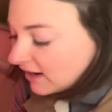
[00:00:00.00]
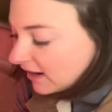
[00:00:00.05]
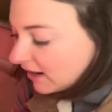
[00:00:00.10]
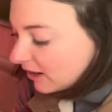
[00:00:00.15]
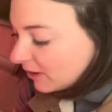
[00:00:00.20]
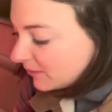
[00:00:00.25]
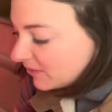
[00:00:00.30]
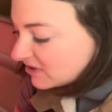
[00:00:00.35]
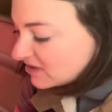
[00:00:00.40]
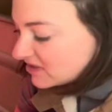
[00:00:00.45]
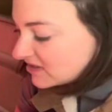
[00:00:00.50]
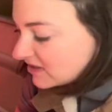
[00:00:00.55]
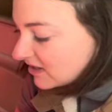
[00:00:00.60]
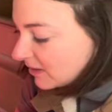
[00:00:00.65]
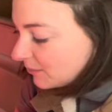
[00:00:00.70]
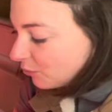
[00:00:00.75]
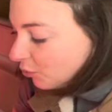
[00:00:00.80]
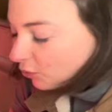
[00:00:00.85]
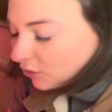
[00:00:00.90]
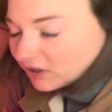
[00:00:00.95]
It's
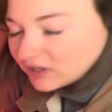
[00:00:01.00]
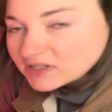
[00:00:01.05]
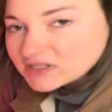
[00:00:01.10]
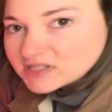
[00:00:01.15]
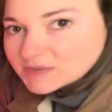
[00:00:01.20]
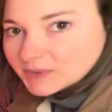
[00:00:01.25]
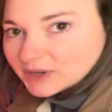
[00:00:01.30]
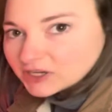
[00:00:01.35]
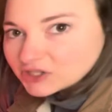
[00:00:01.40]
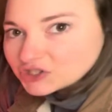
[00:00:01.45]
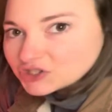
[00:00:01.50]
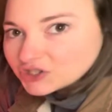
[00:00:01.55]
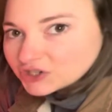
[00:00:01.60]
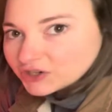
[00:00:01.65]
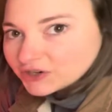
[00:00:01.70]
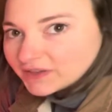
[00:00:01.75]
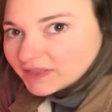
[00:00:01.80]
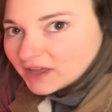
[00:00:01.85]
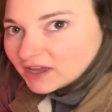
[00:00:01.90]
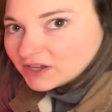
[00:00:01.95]
important to make
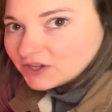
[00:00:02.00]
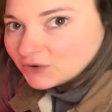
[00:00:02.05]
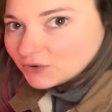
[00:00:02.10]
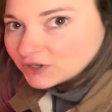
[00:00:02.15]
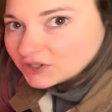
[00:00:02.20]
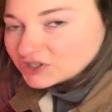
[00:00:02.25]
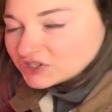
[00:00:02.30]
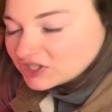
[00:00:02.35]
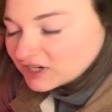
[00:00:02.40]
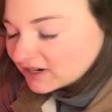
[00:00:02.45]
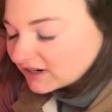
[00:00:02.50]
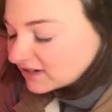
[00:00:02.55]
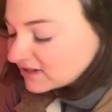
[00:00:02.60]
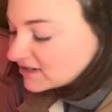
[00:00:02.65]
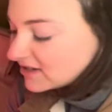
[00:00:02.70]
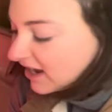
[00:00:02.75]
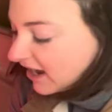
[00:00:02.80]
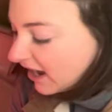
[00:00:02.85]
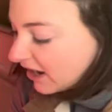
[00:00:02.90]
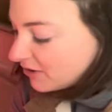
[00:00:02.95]
sure that your
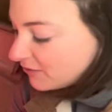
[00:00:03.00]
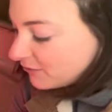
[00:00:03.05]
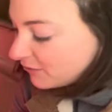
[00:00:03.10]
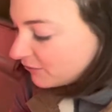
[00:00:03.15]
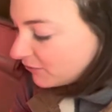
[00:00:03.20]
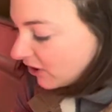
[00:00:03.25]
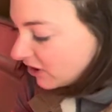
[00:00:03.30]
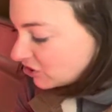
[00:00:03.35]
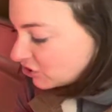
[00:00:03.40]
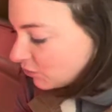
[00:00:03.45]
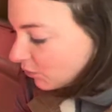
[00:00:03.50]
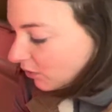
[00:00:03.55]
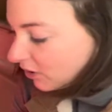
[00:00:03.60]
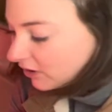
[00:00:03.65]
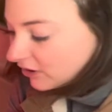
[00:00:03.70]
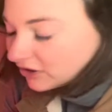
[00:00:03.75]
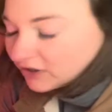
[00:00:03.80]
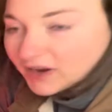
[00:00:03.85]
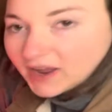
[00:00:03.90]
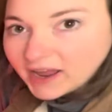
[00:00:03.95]
chicks have fresh
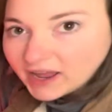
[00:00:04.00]
water